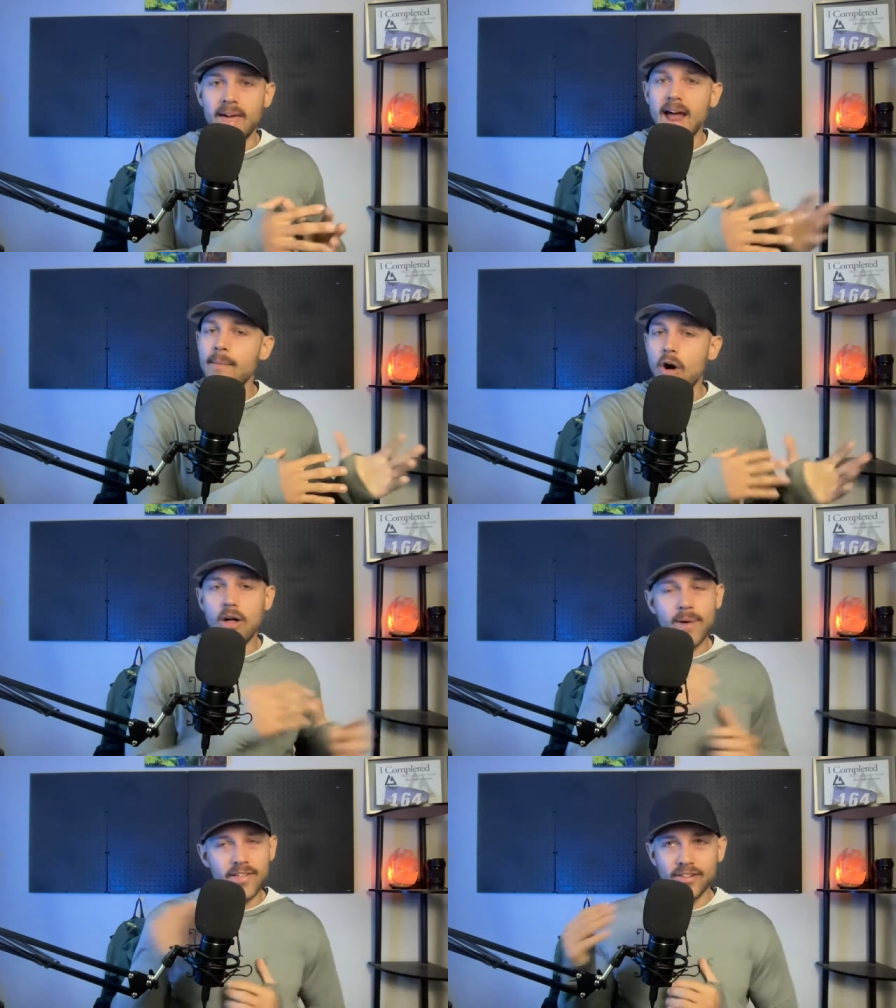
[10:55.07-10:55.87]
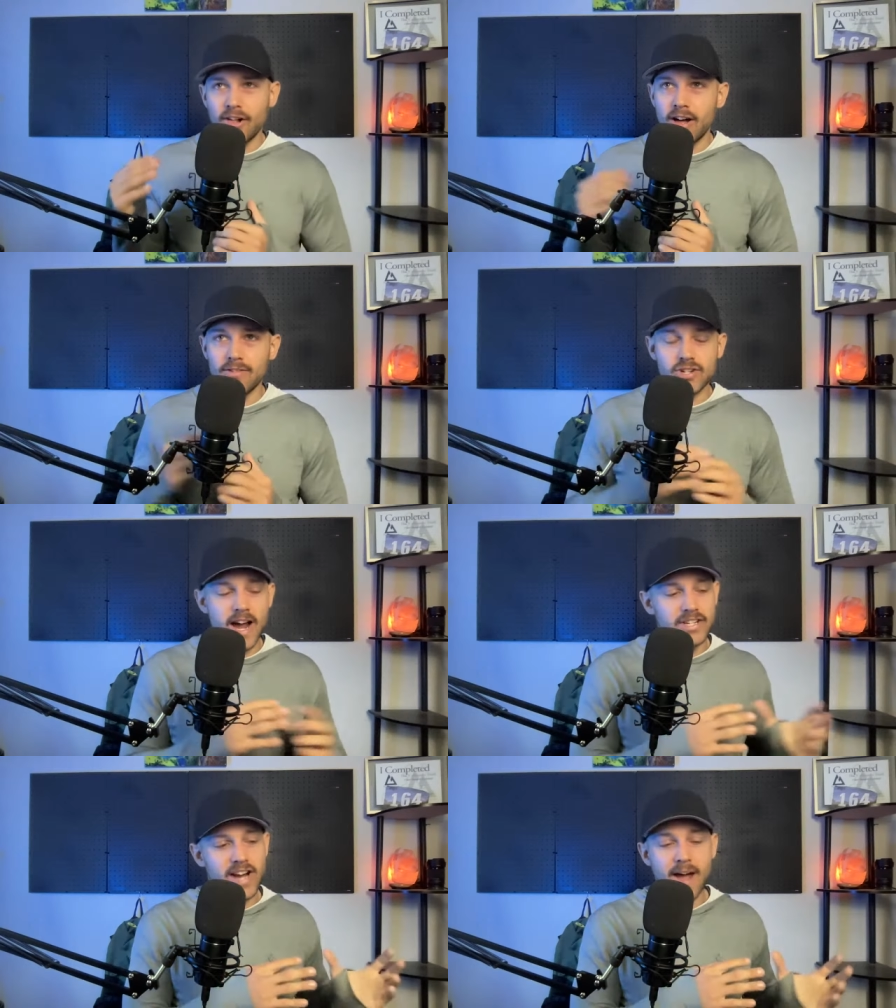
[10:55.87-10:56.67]
And I'm all about the law of
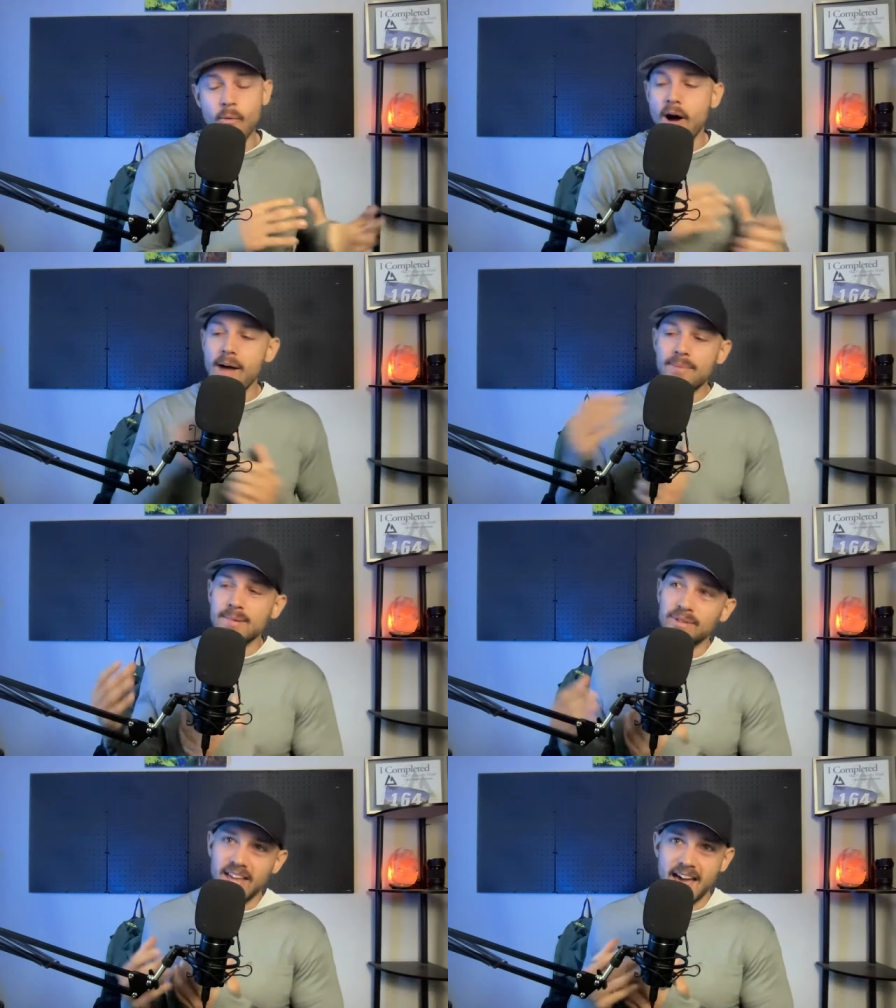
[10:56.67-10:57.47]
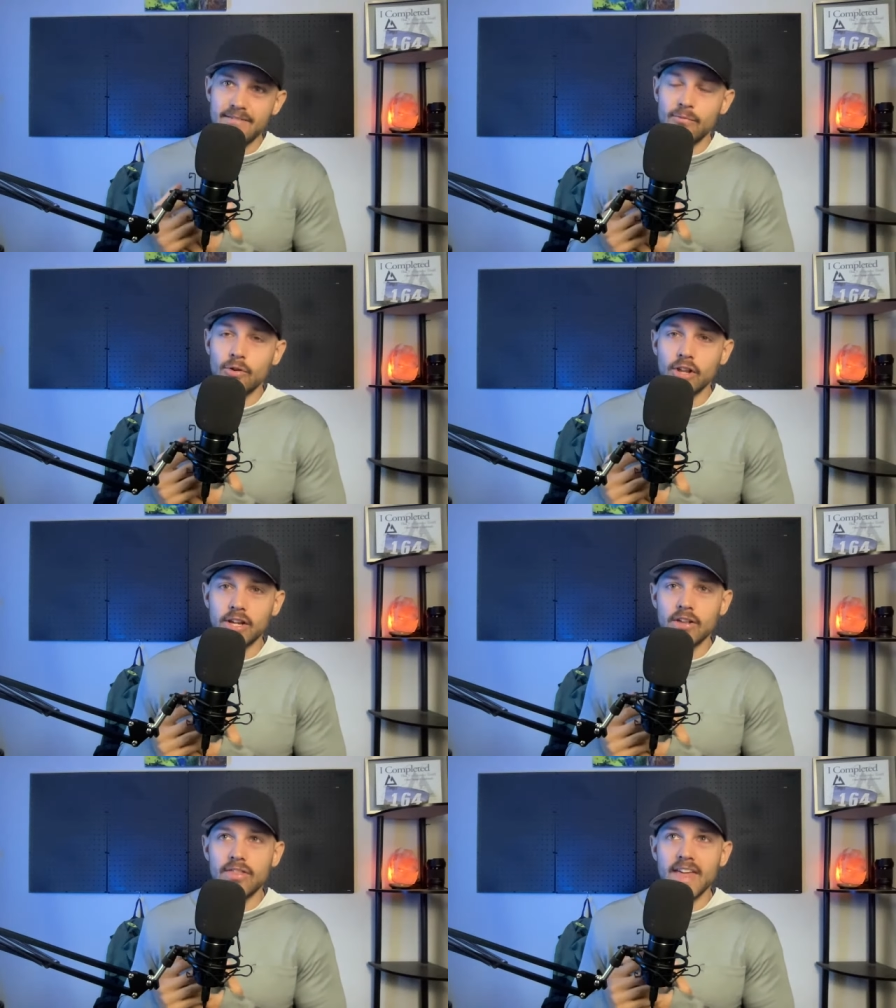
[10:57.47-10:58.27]
attraction. I want people to have really
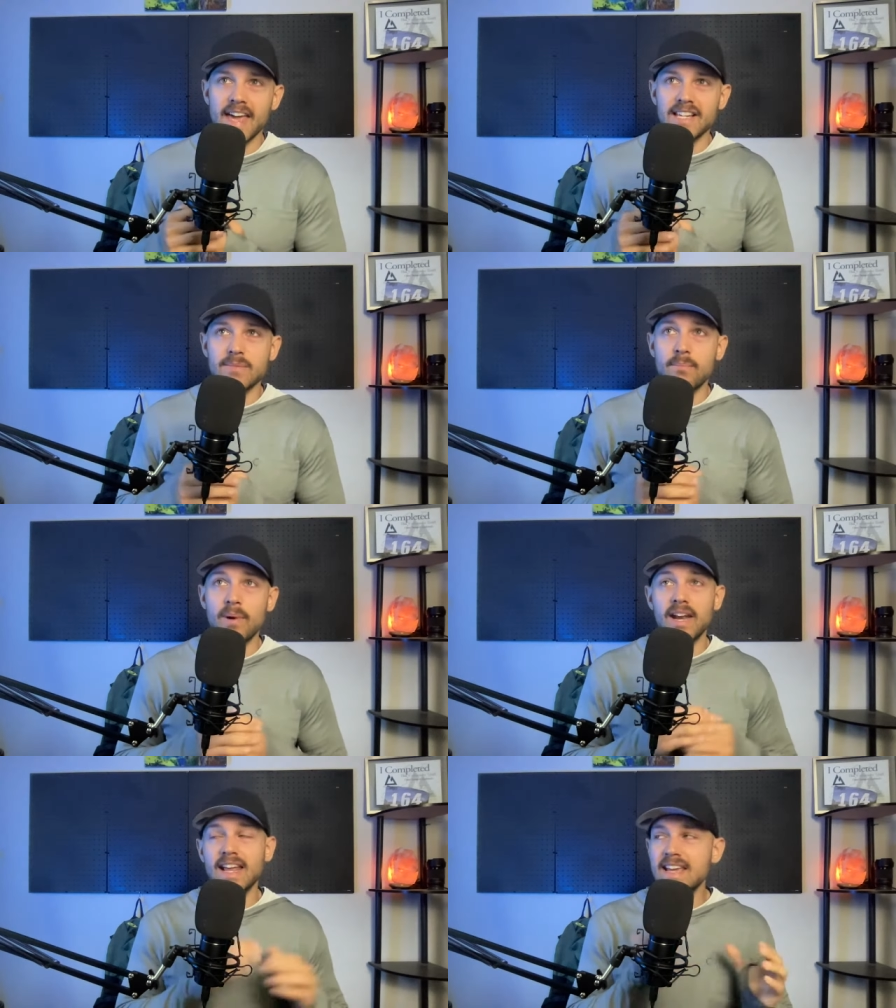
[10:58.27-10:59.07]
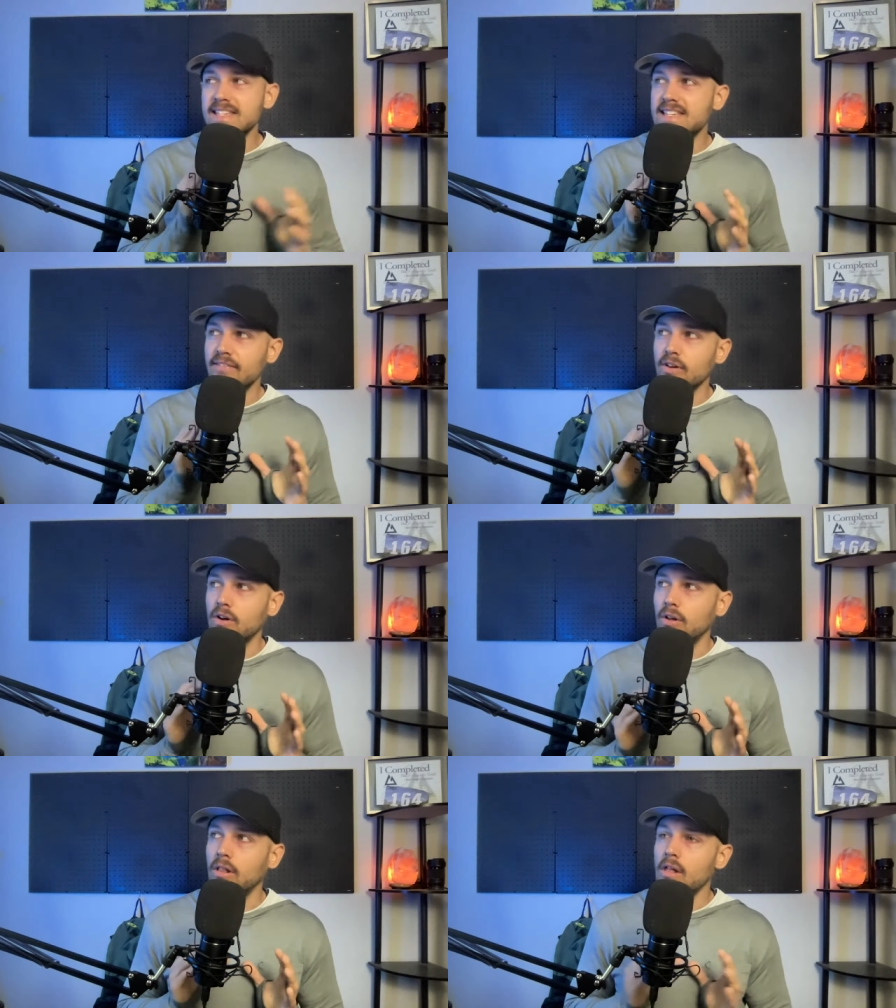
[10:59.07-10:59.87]
good things, but it is
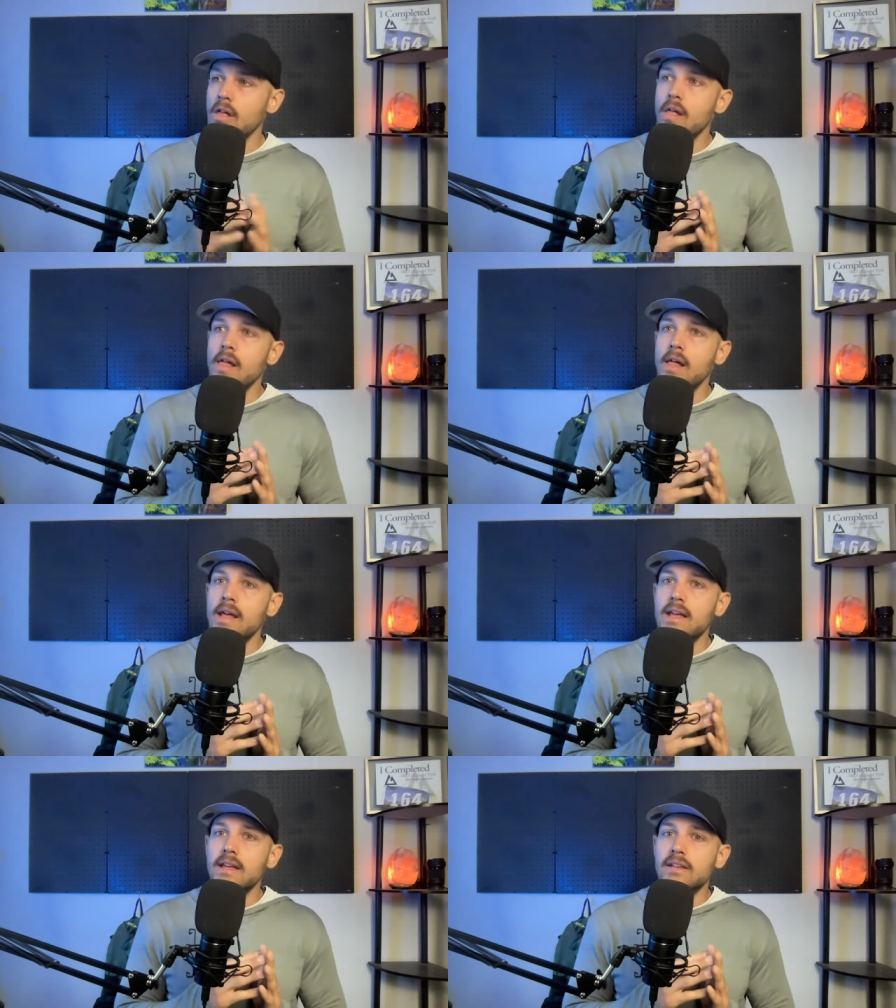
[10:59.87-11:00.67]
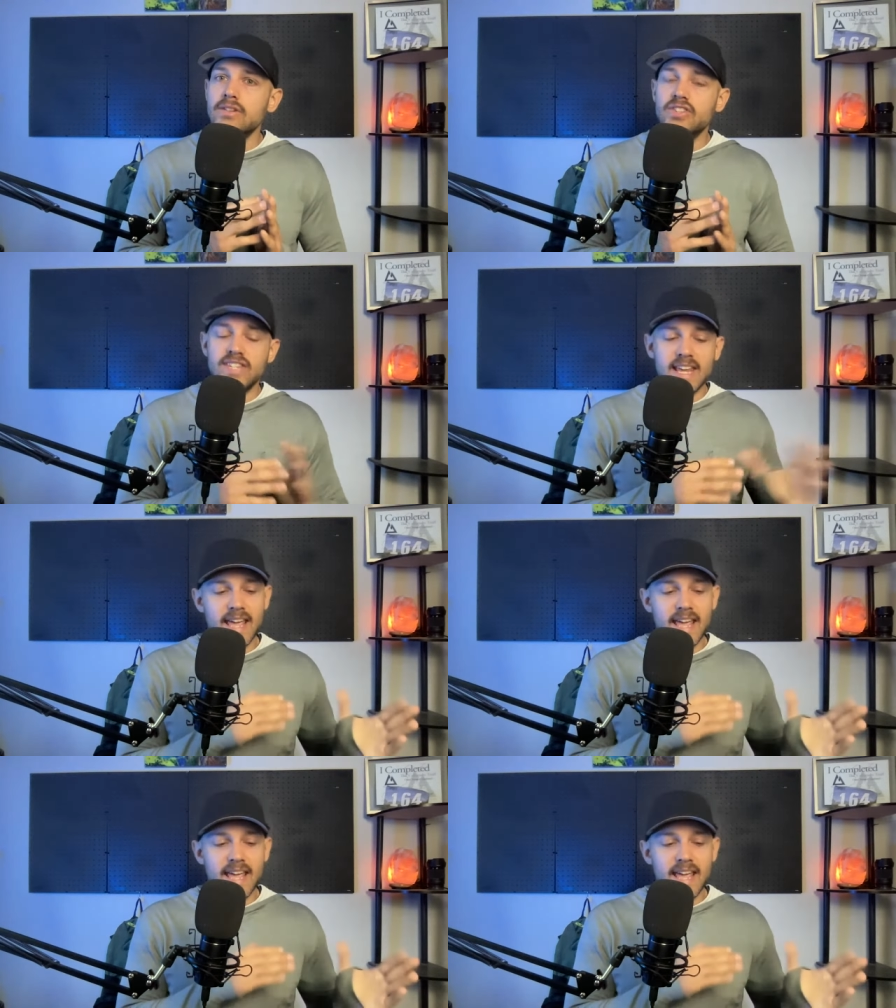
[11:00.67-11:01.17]
difficult seeing